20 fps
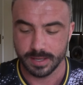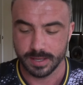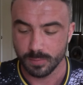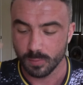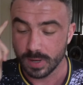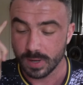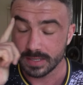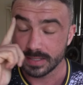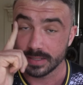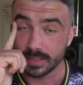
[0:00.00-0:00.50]

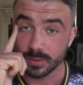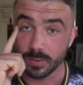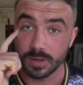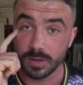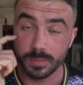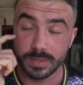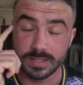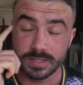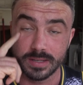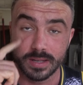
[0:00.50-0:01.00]
Wednesday's quite a
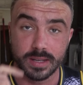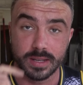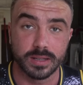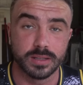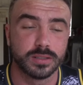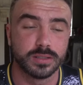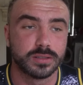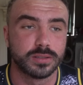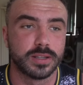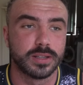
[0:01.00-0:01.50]
busy
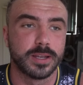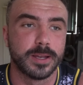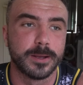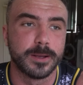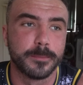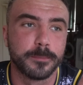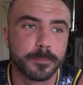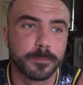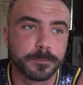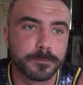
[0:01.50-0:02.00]
day.
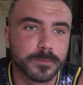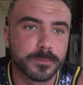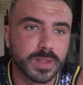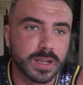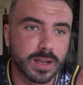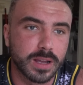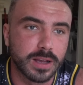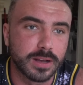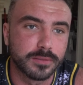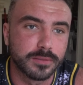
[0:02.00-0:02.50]

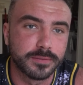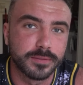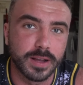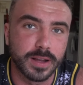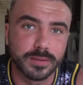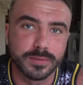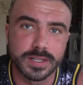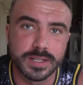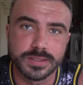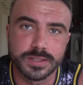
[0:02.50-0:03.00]
I have
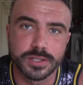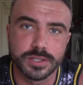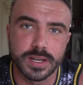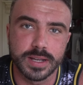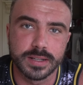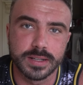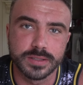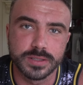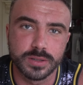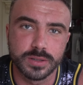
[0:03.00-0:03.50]
5 days of
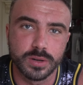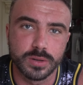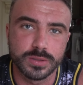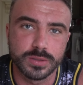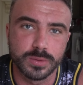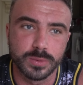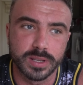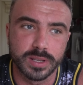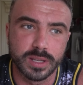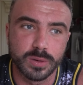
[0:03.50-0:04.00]
check-ins across
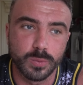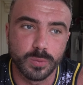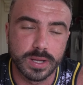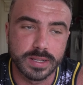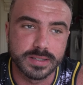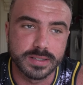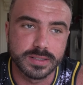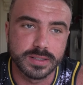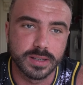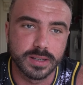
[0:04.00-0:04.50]
the week, and
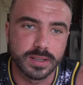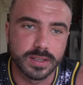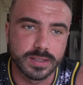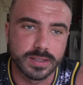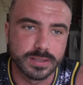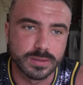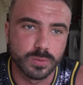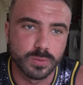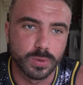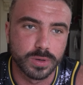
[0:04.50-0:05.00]
Wednesday
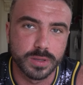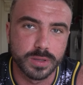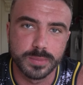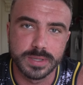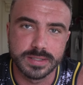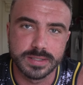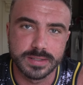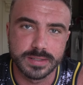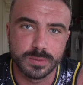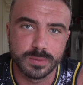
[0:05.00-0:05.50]
is one of the
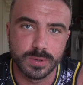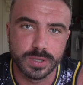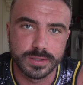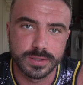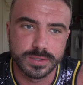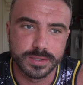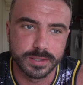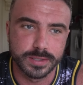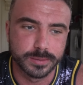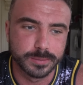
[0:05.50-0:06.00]
busiest
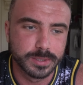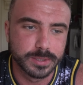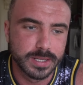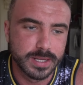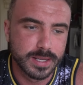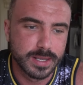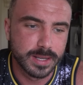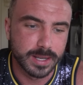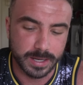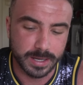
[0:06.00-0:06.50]
ones. So
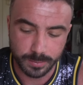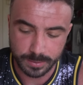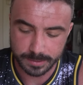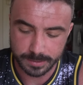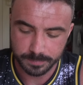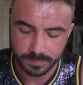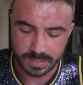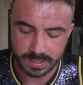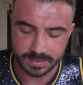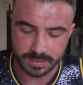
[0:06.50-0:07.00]

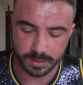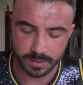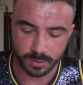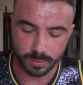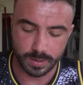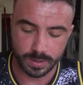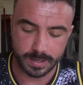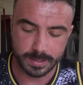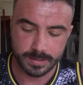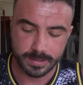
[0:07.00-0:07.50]
anyway, that's out of the
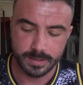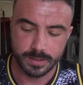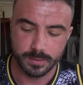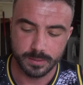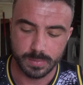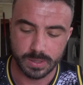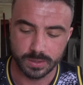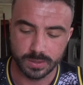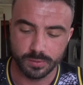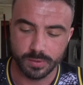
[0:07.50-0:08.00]
way.
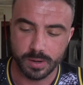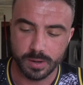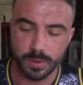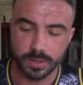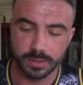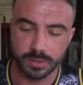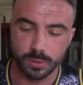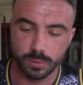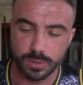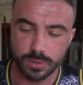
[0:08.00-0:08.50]
Meal 3
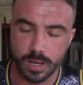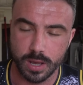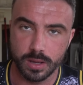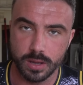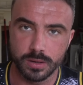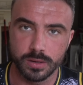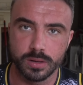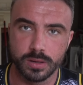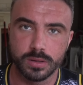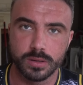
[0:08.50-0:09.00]
about to go
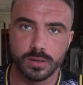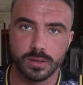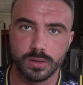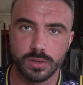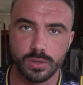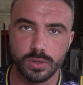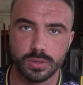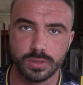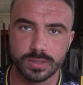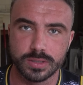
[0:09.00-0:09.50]
down.
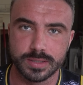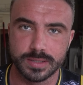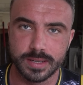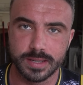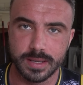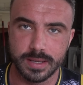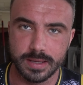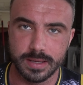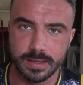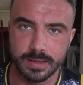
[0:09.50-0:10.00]
You'll
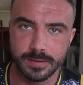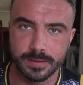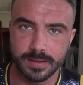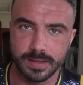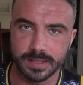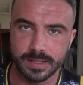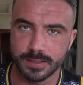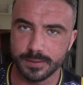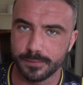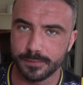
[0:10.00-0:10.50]
see
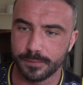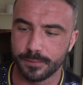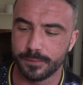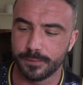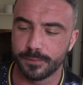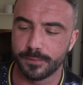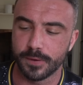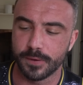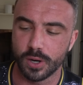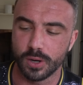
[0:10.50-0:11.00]
it's
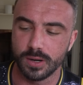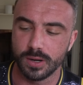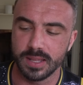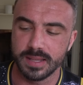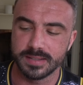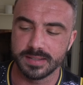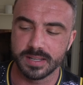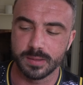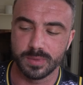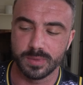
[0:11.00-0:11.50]

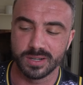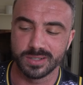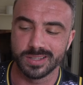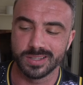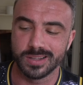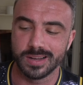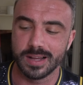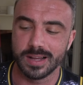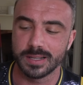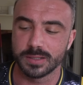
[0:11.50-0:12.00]
fairly similar to
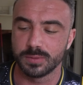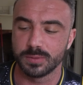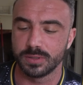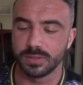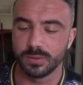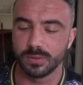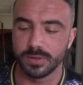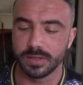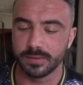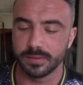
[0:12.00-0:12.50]
the last one.
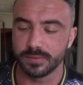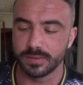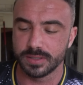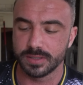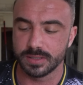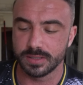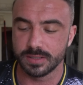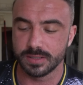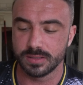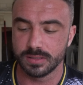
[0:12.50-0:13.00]
The only difference
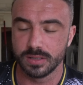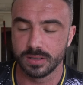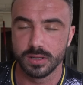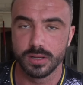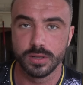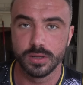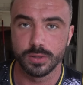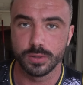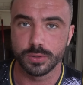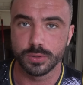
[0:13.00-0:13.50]
is
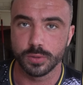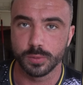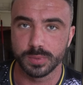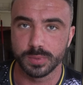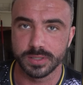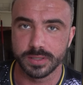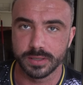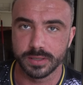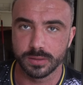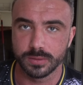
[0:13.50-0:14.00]
there's no
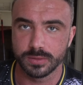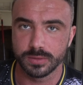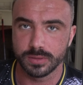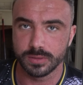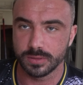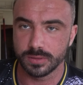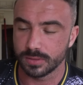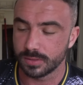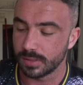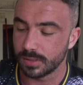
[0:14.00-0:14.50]
potatoes.
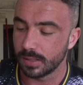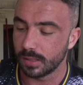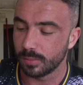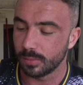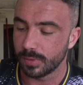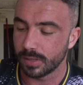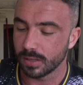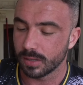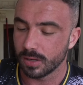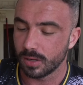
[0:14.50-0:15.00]
There's a little
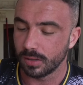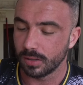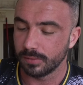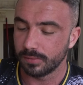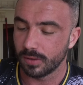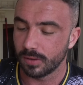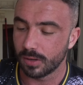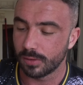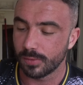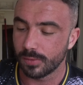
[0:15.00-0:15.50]
bit of
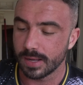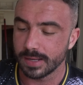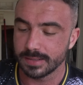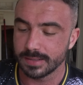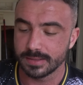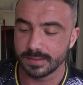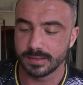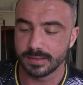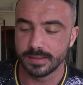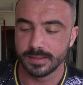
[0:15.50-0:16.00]
cauliflower
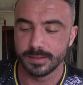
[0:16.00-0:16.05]
rice.